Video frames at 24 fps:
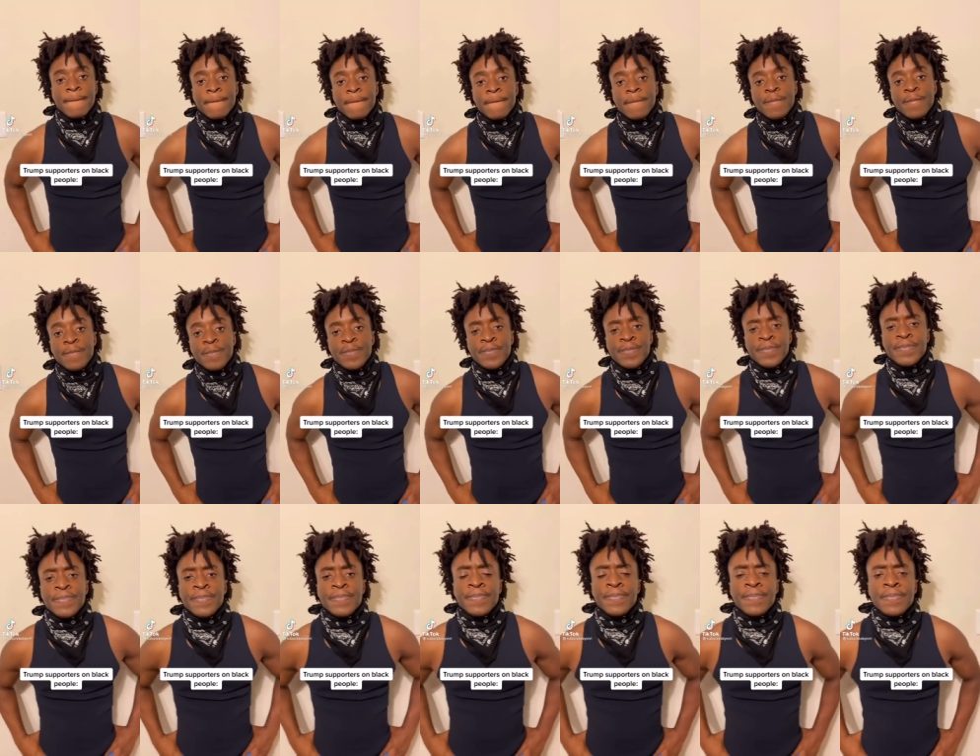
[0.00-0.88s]
are your
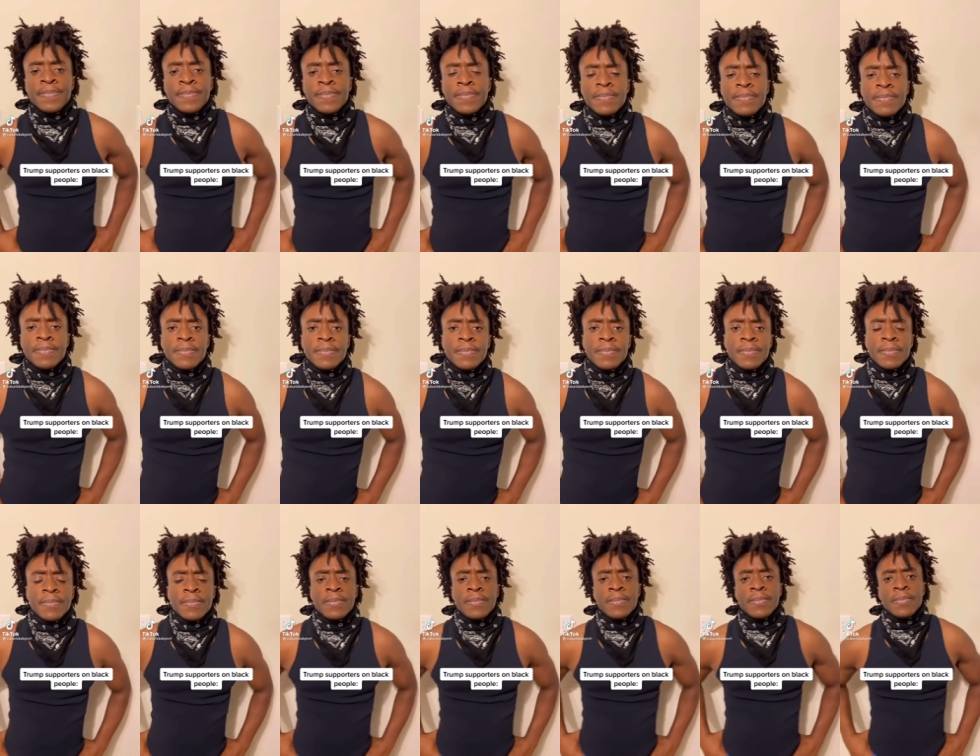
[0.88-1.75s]
thoughts on the black man
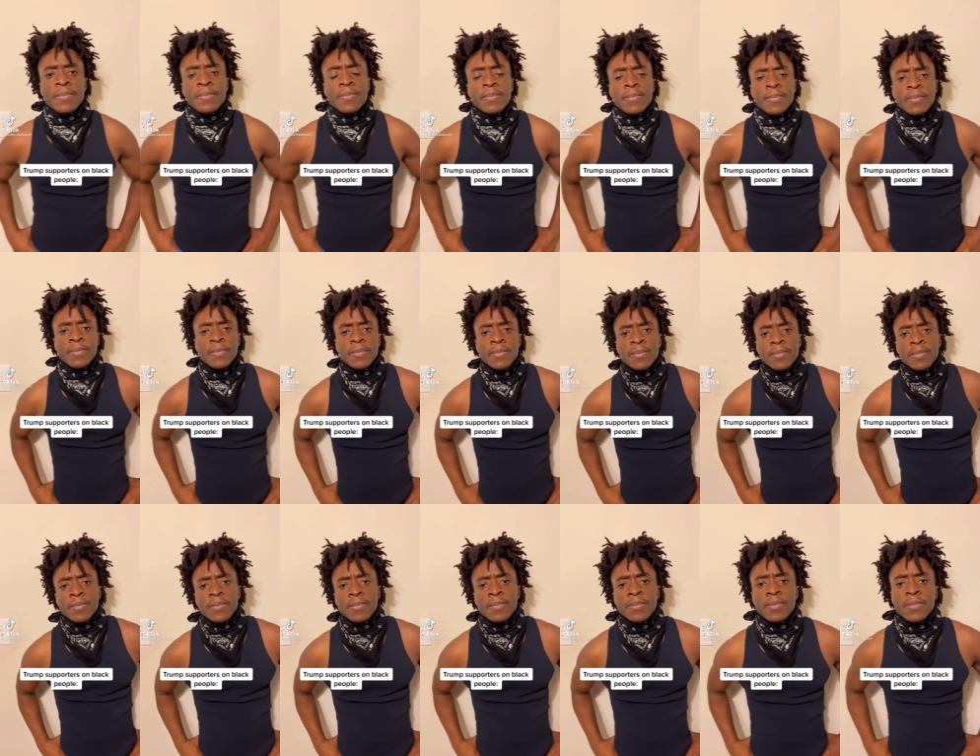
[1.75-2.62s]
that got arrested for eating a
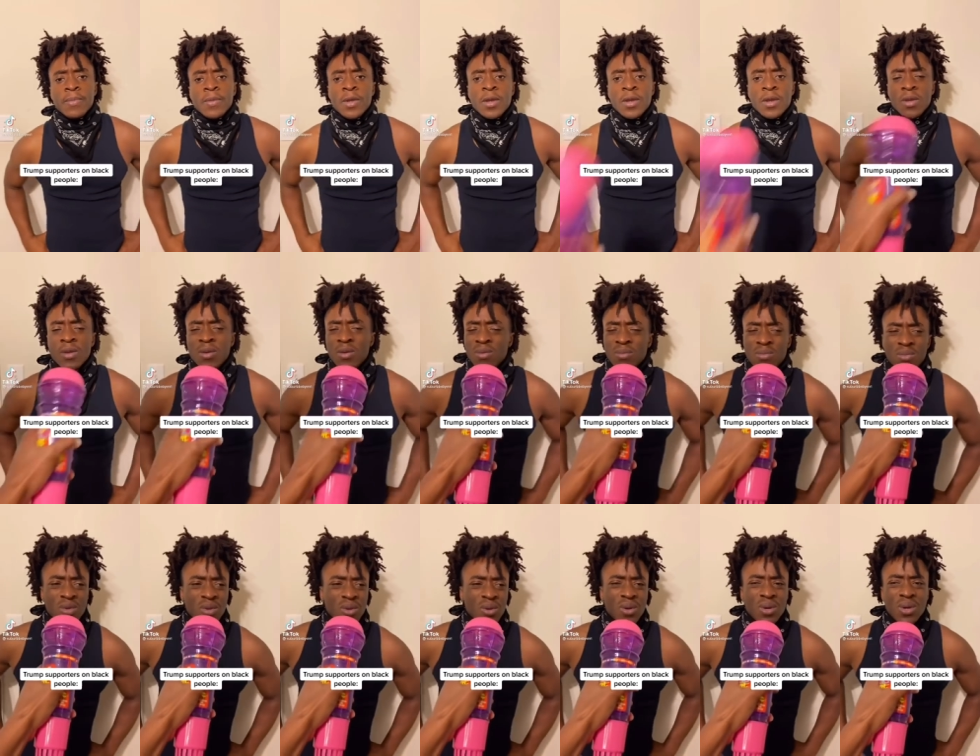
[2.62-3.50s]
pizza?
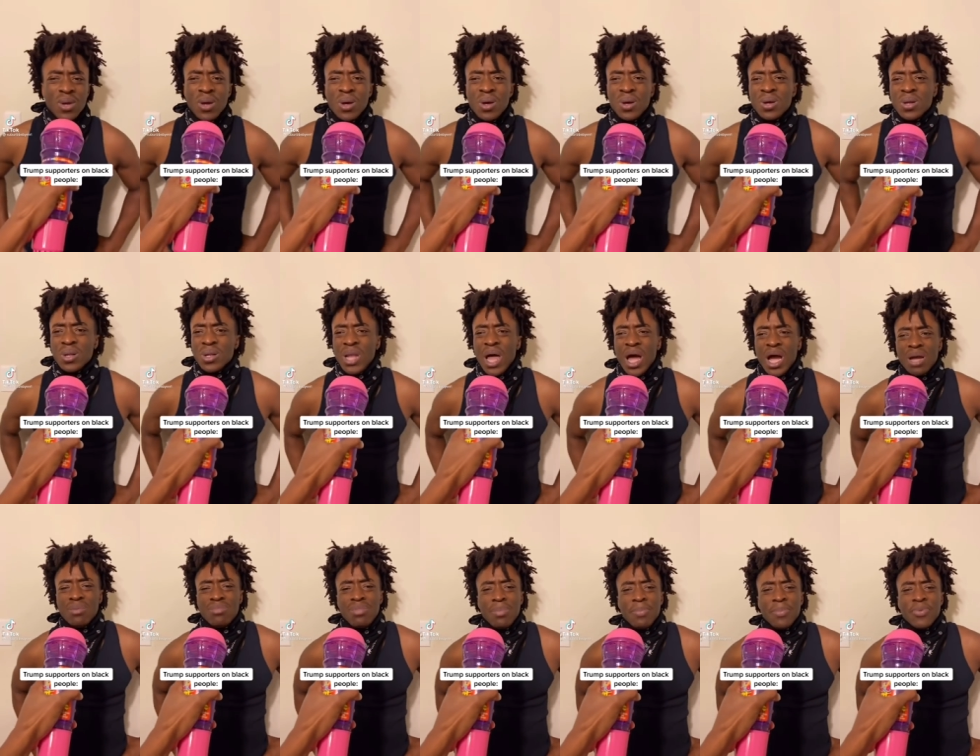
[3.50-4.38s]
Good. Lock
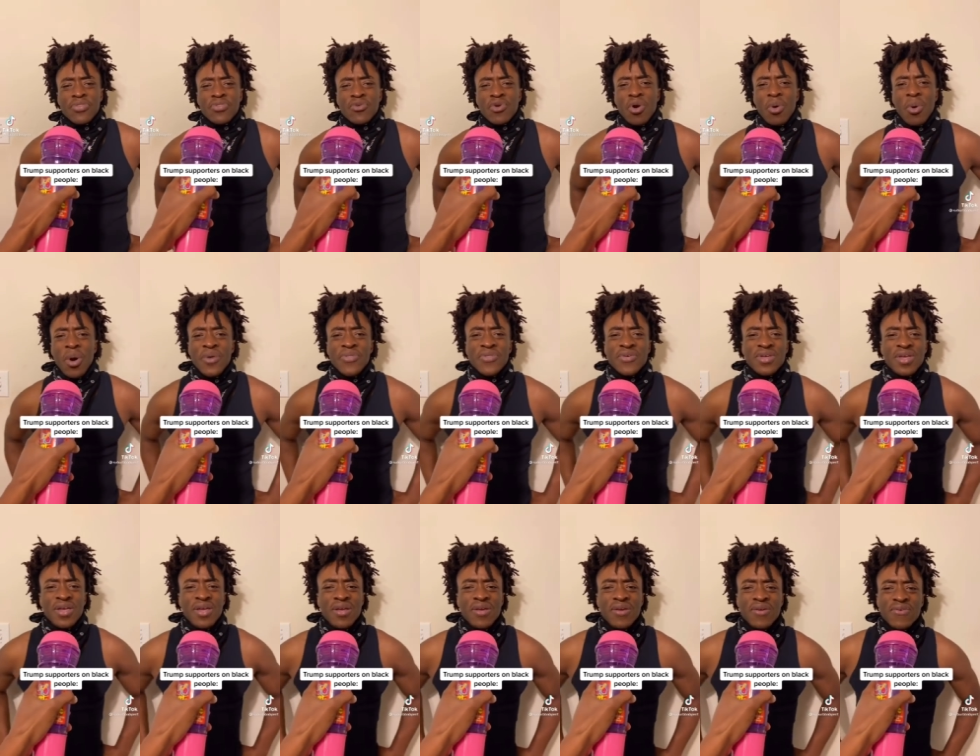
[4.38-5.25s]
him up and throw away the
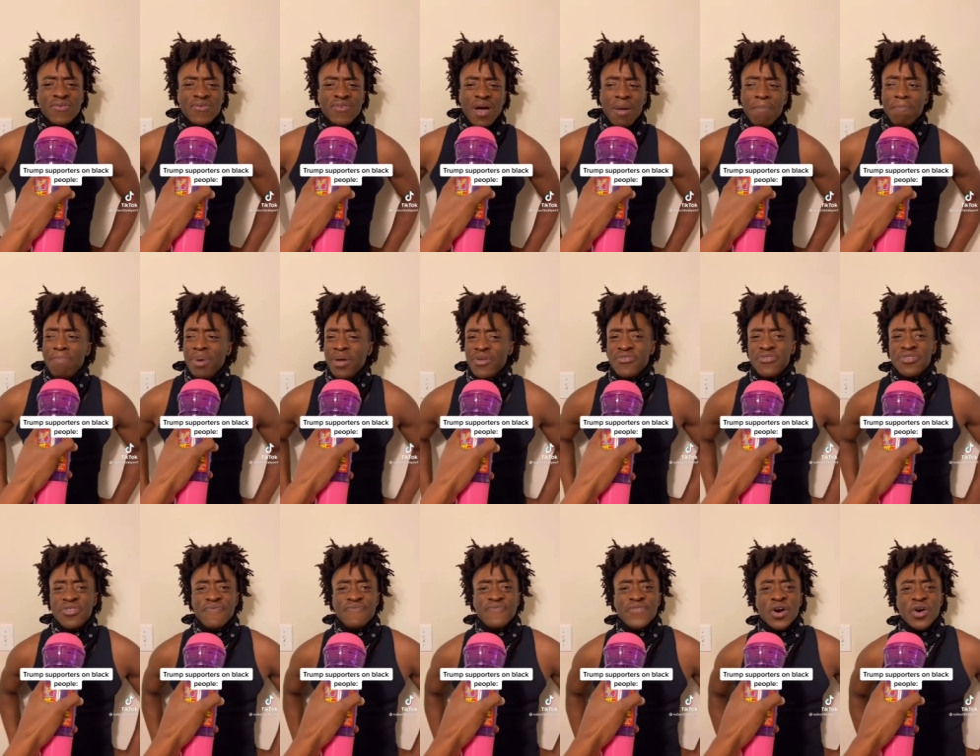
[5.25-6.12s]
keys. I bet you
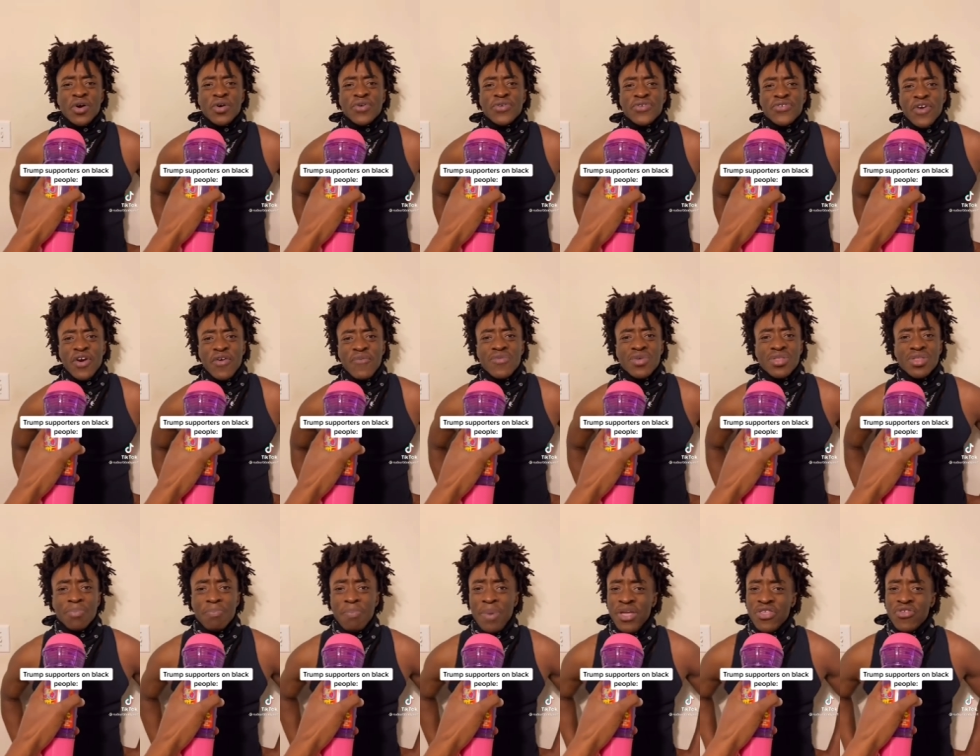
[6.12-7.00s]
the fucker deserved it.
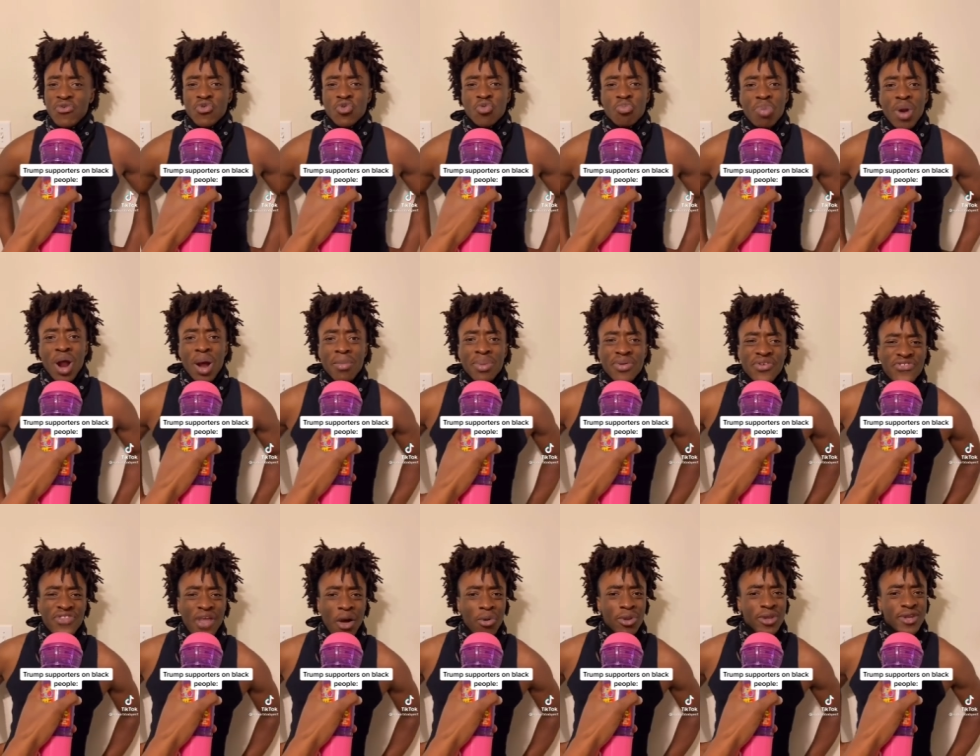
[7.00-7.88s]
The pizza was probably
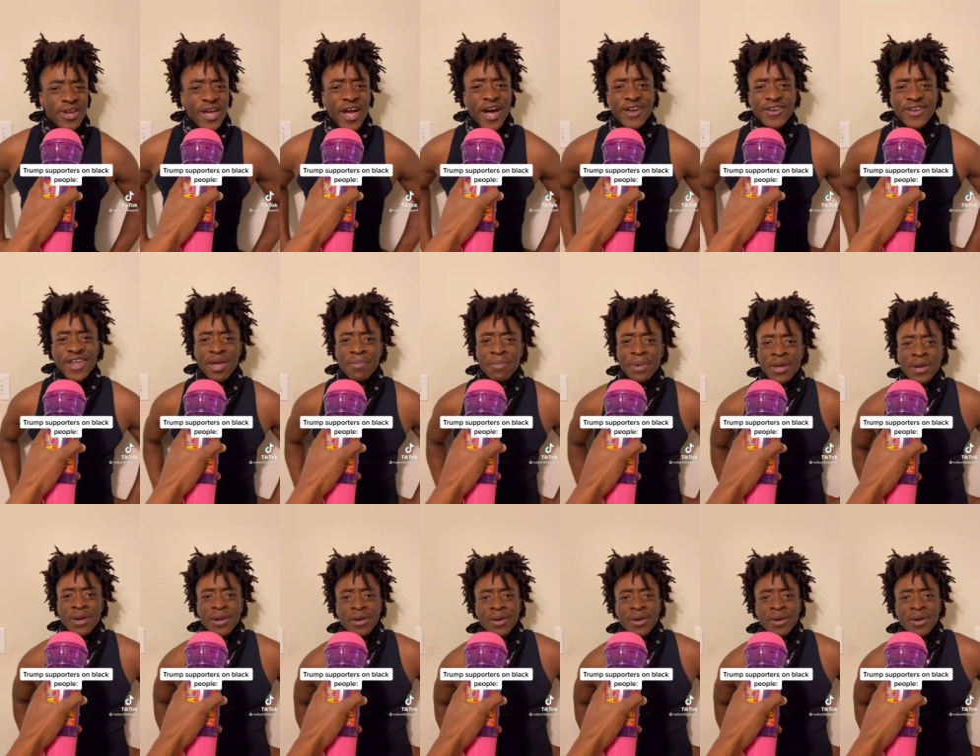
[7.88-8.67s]
stolen, goddammit.